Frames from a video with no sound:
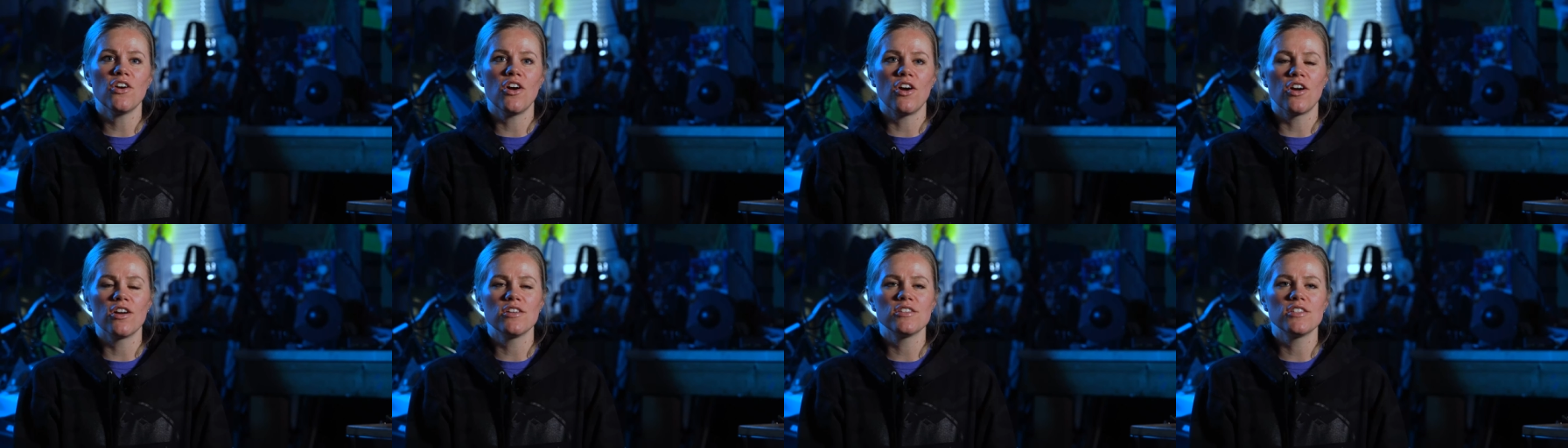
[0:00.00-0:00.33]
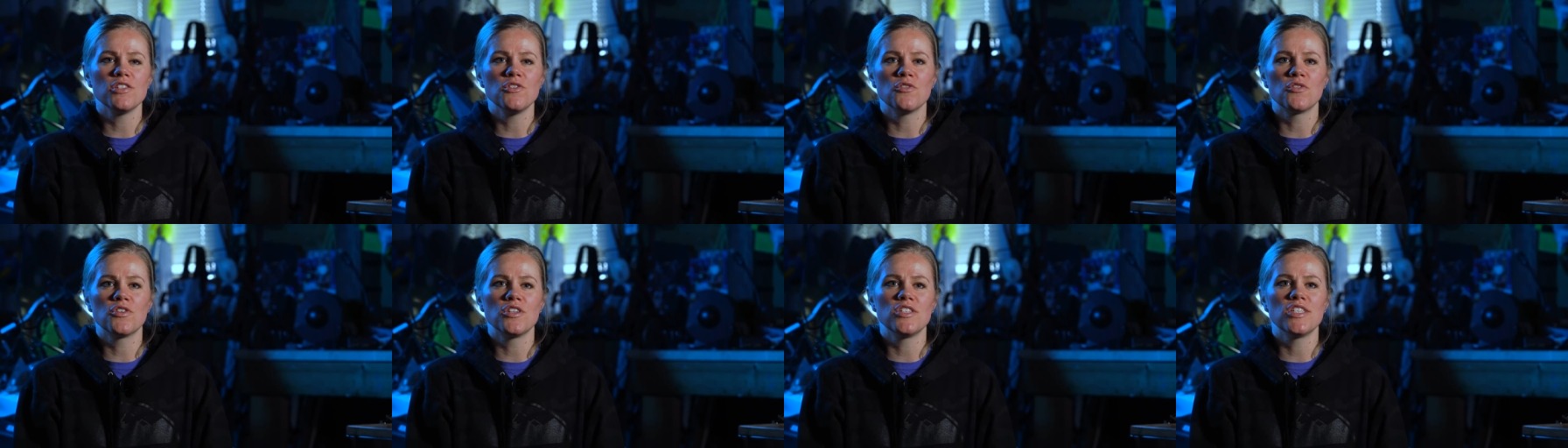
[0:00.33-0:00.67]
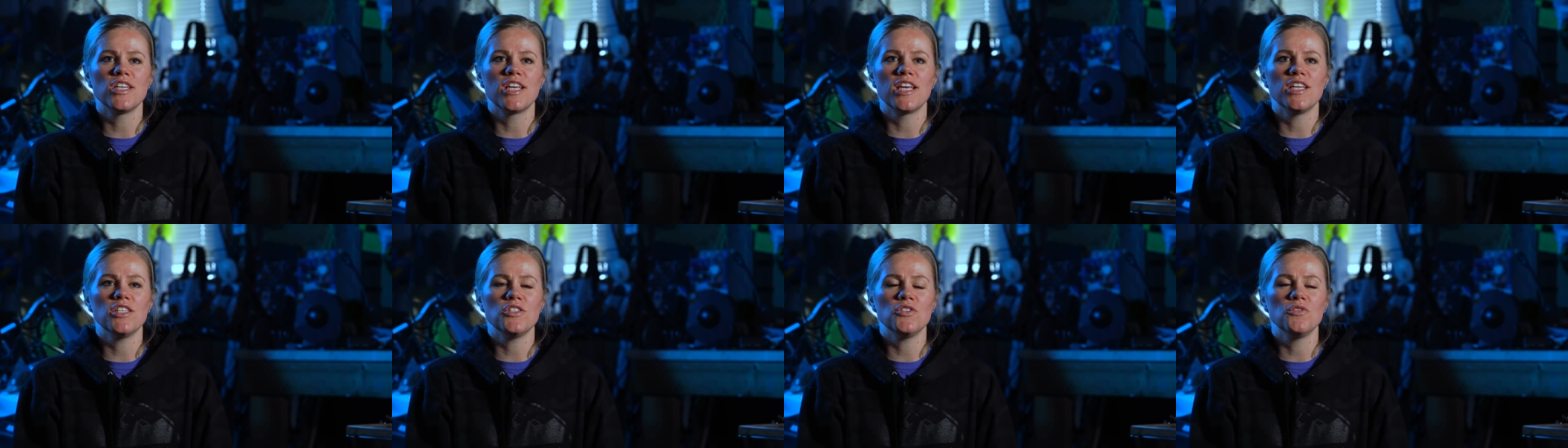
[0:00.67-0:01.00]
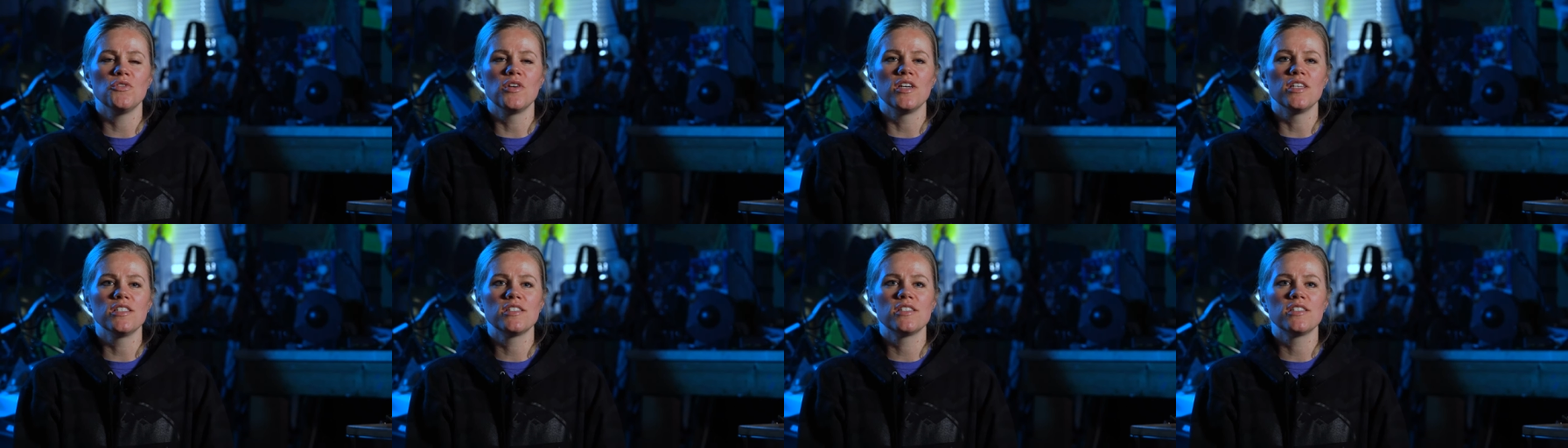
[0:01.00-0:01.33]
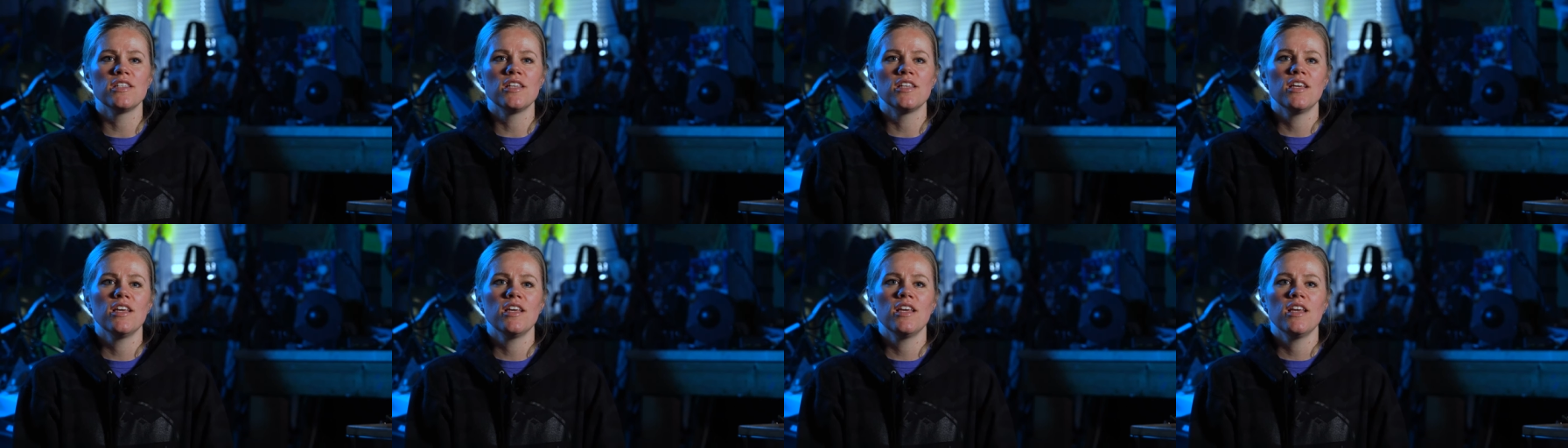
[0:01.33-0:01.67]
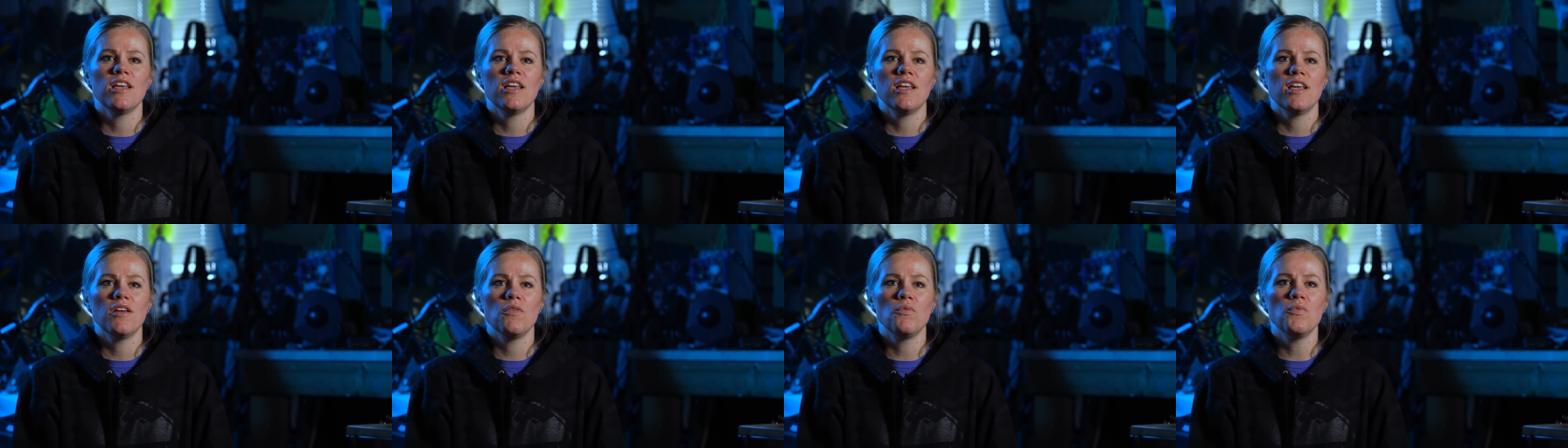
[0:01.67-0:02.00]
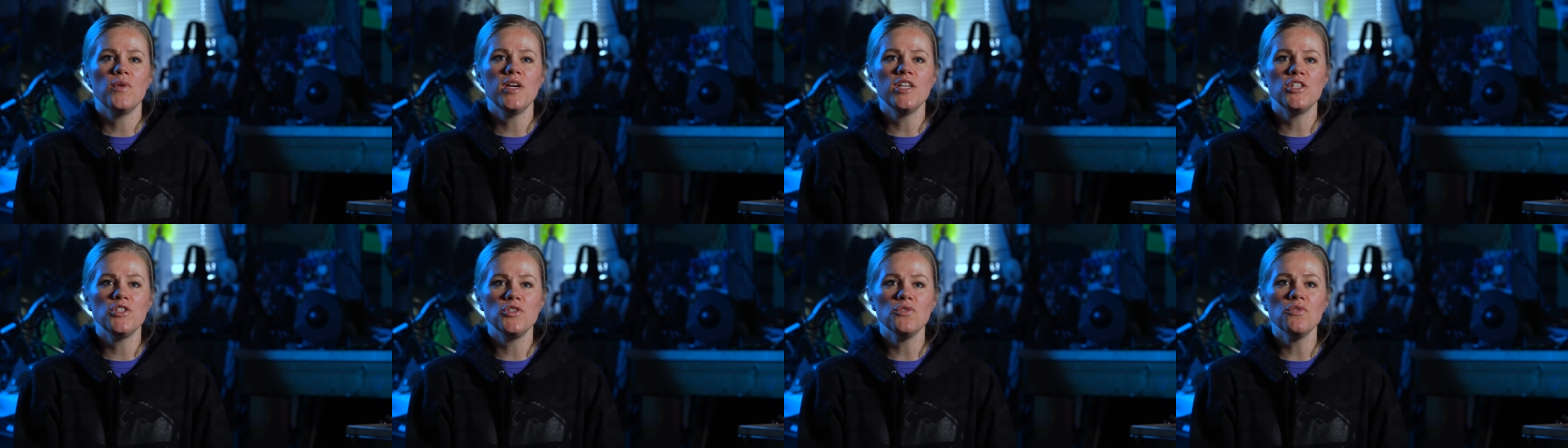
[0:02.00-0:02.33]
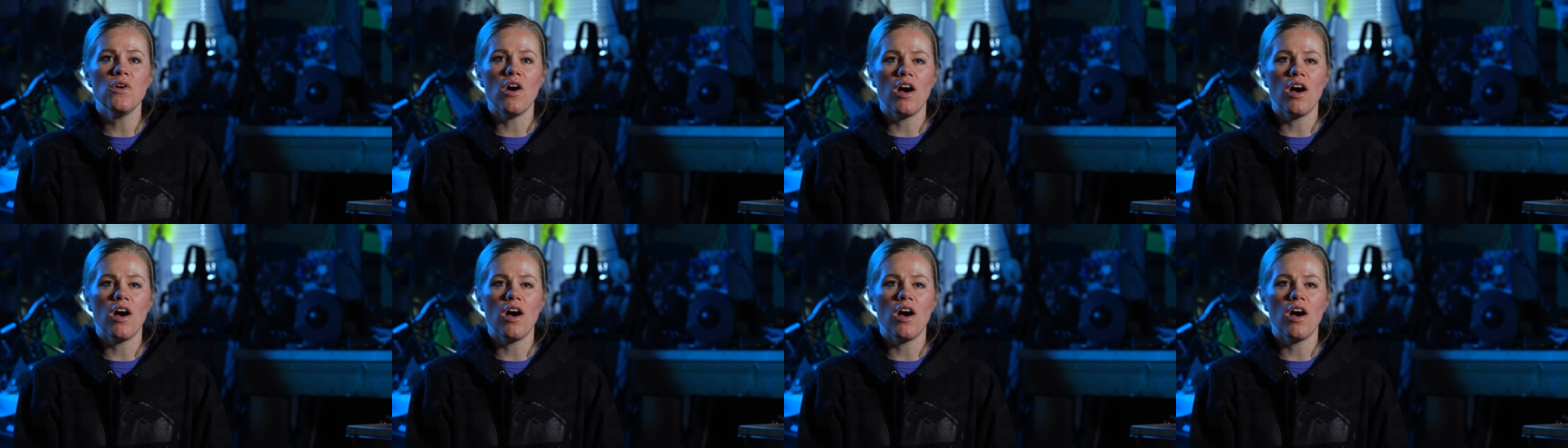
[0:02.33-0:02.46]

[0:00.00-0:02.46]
cars in order to get to us. We do